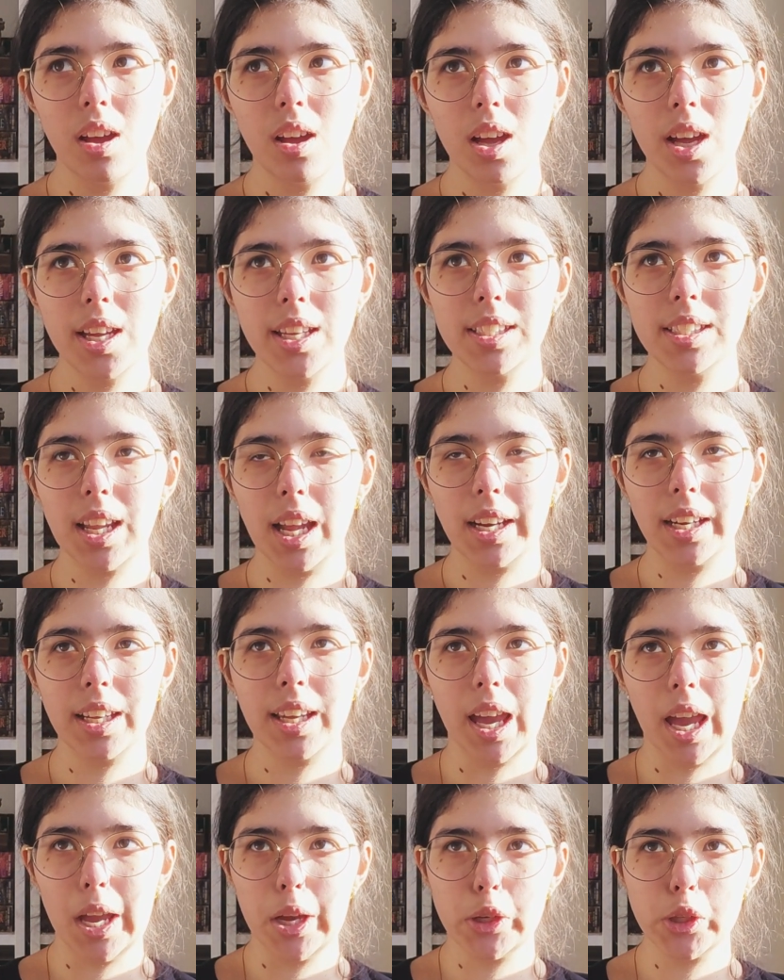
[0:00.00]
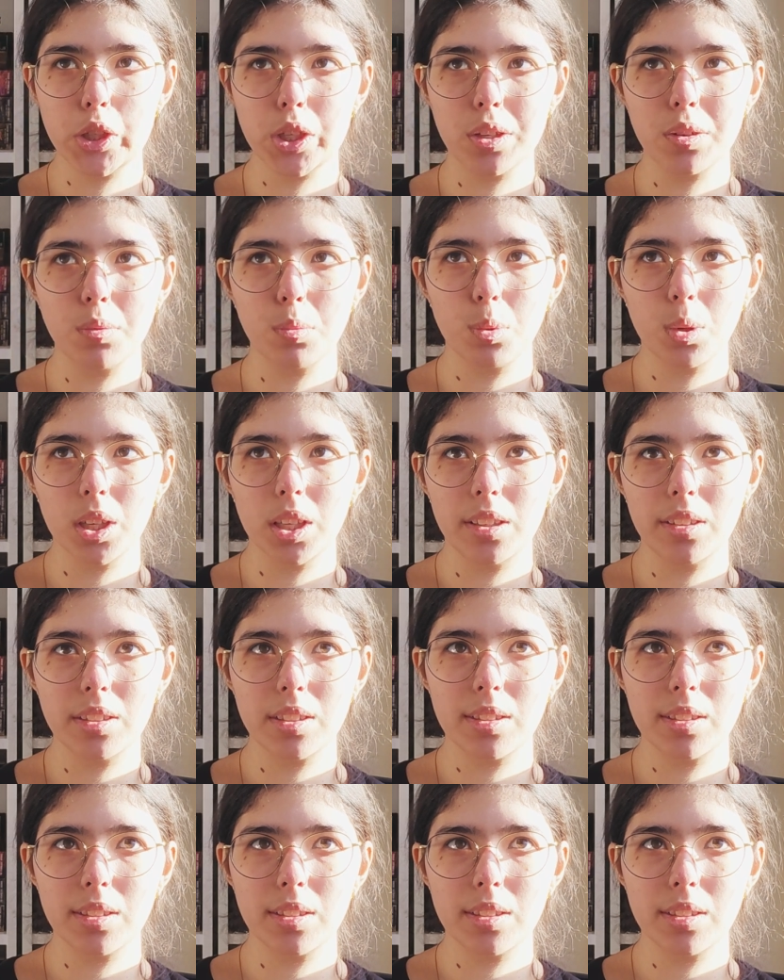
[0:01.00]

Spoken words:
His dedication was